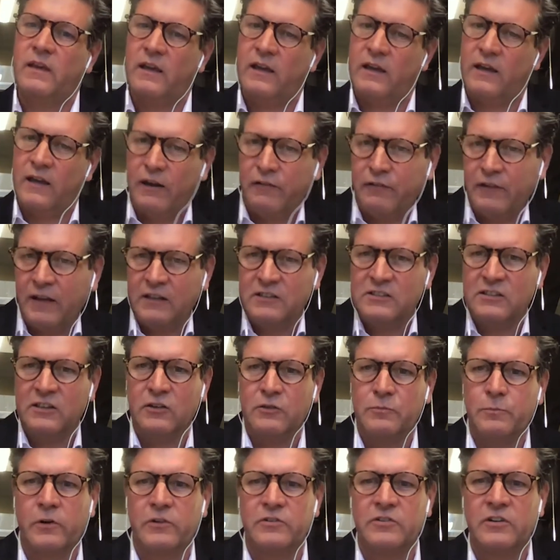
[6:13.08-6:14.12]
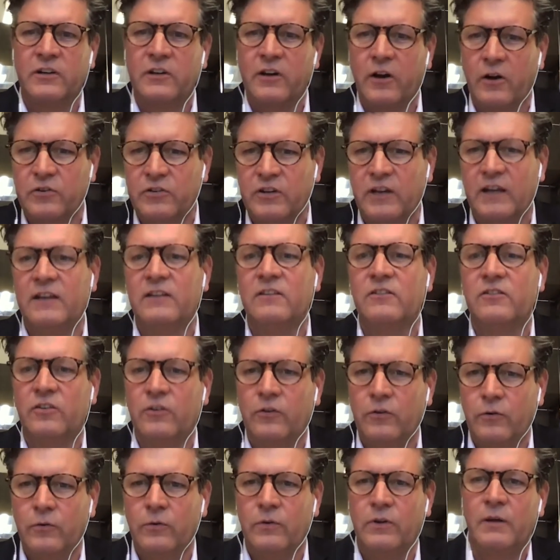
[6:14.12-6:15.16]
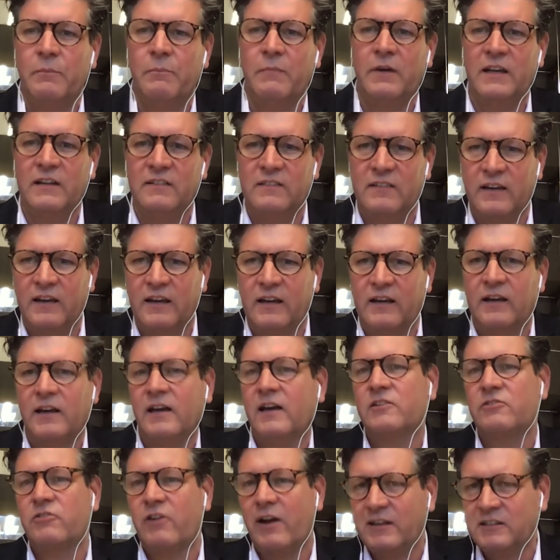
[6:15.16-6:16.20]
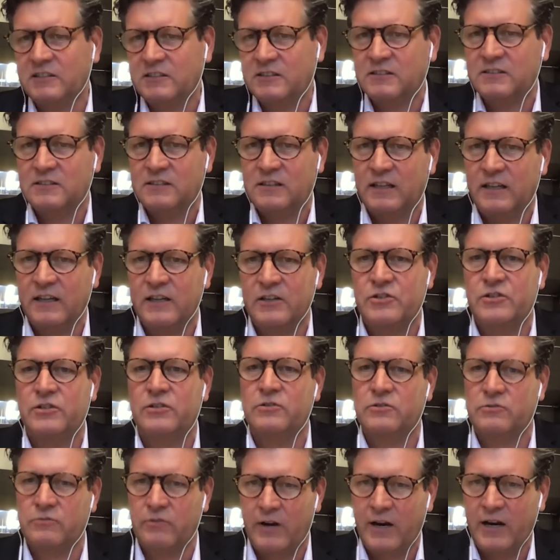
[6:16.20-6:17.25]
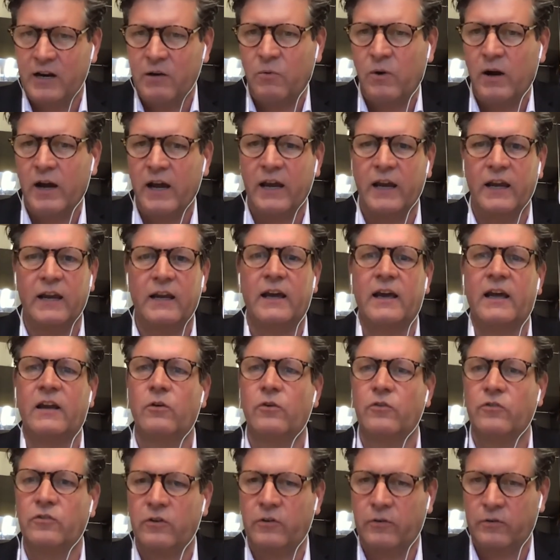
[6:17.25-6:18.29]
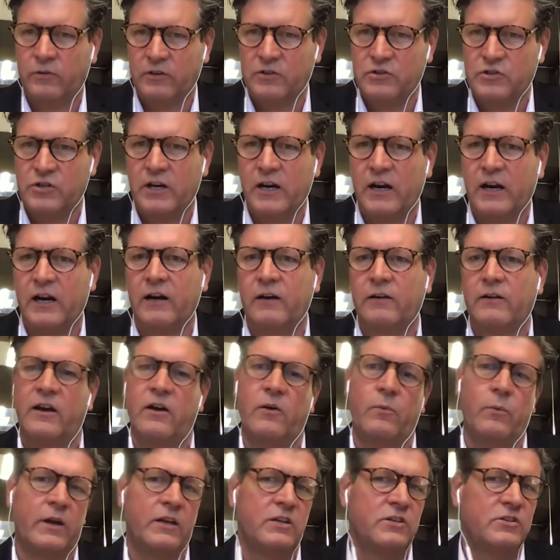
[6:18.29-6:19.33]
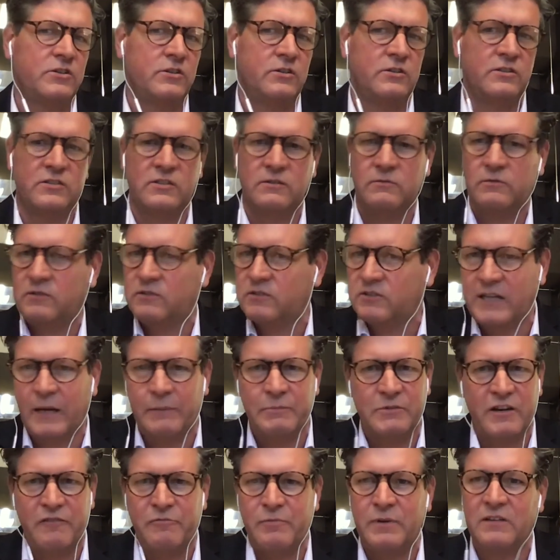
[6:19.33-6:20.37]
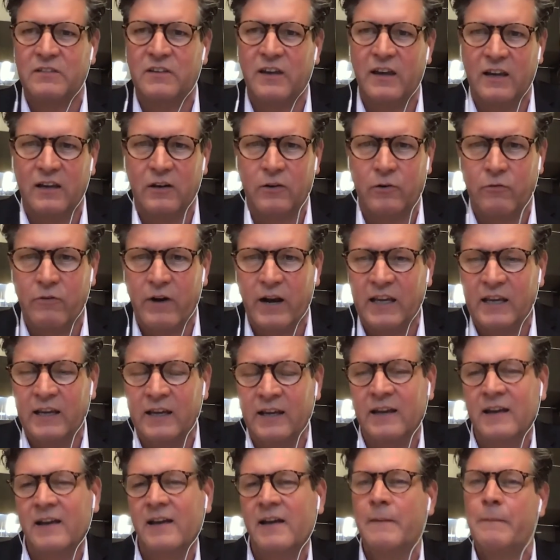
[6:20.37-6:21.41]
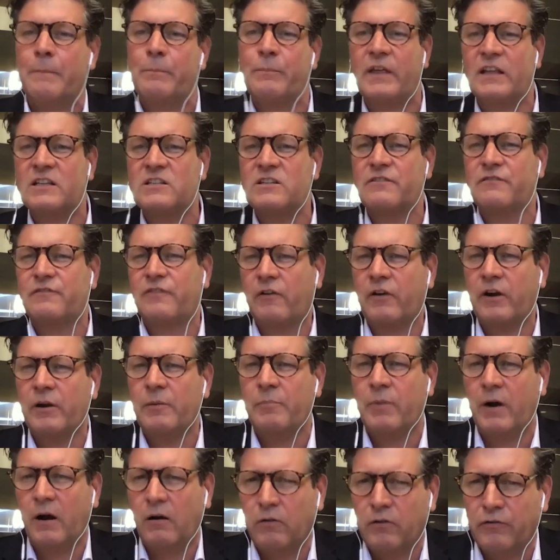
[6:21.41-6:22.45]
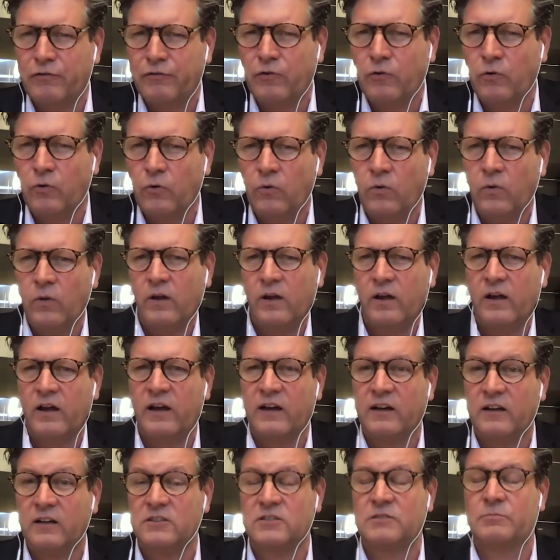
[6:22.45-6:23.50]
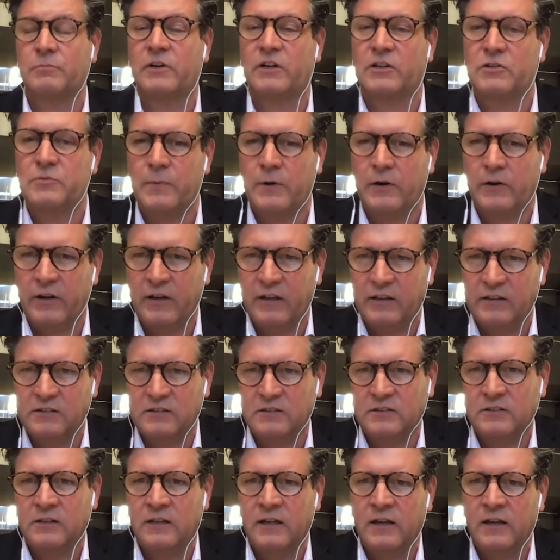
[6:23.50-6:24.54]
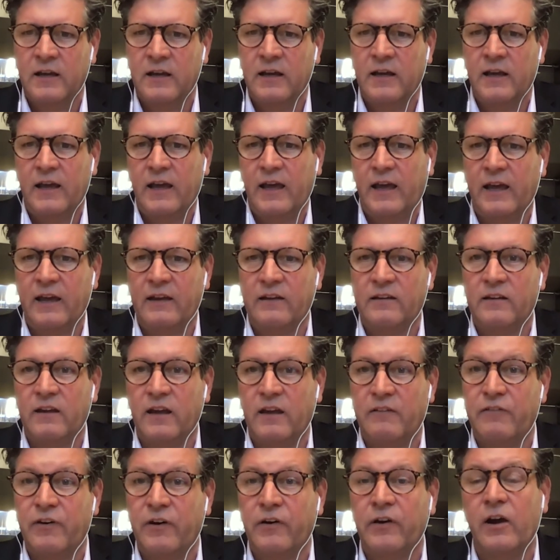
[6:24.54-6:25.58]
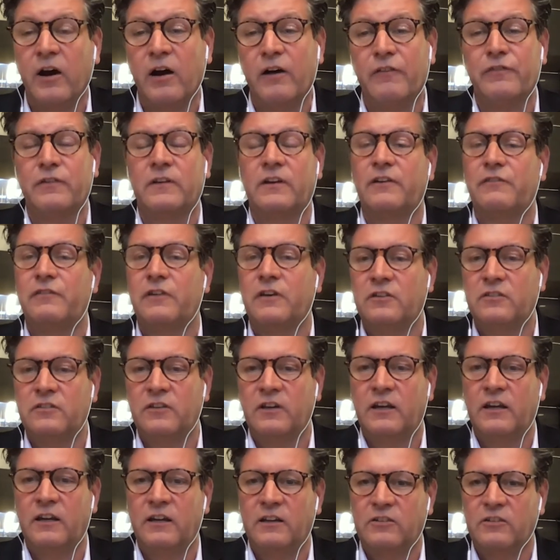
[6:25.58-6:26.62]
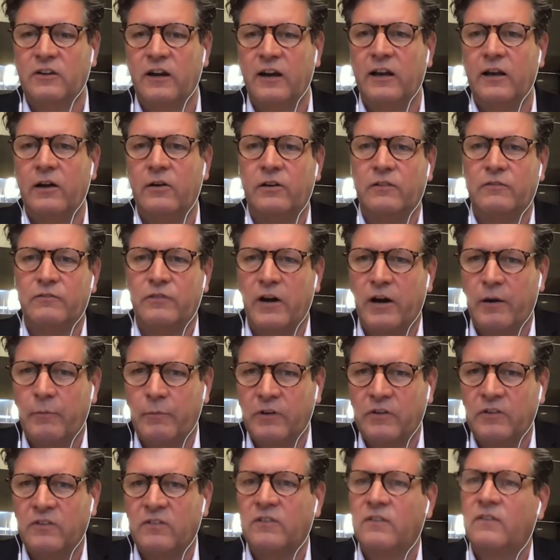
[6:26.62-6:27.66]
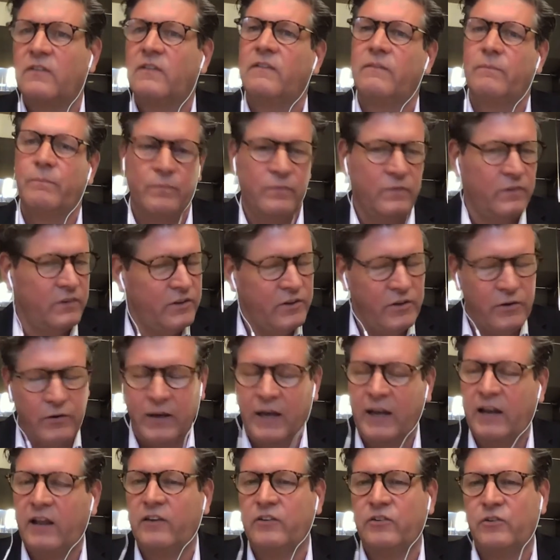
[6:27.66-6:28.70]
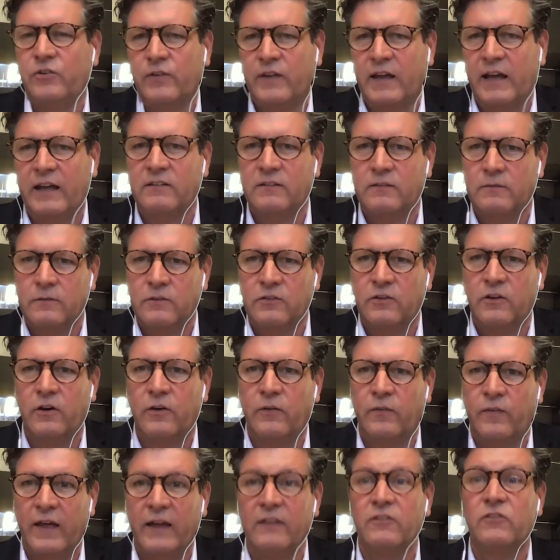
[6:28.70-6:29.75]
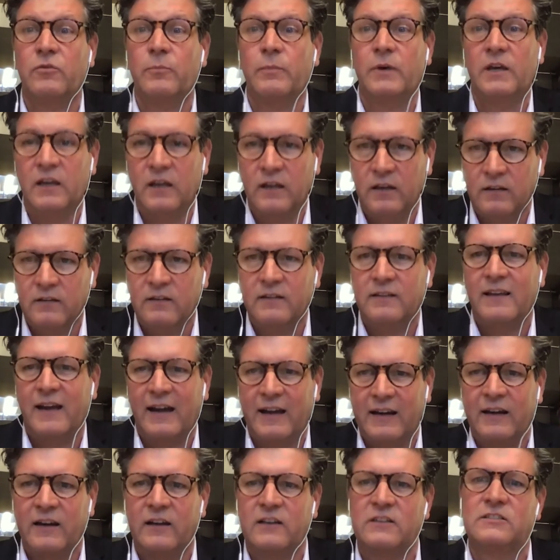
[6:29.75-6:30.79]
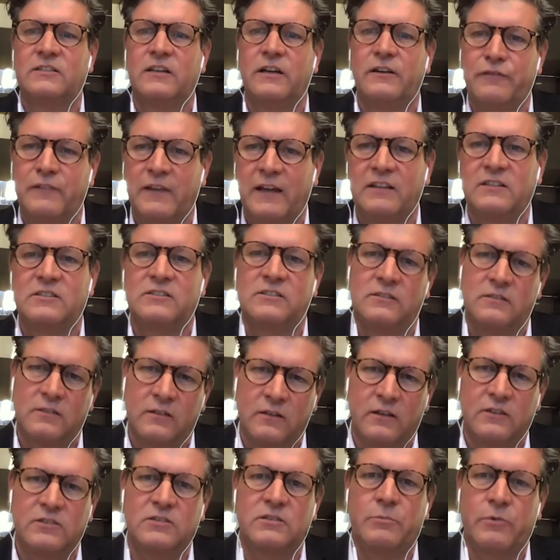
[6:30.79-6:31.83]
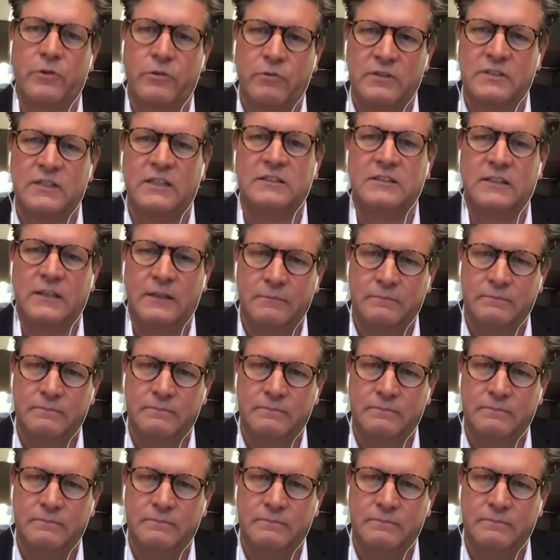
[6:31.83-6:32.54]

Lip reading: if that salesperson goes into the meeting, addresses the issue straight away, and also can share, which steps have been taken already, that's a very powerful customer experience. And very often, if you see in a siloed environment, you cannot do that. So that, to me, that kind of stuff, that's Customer 360.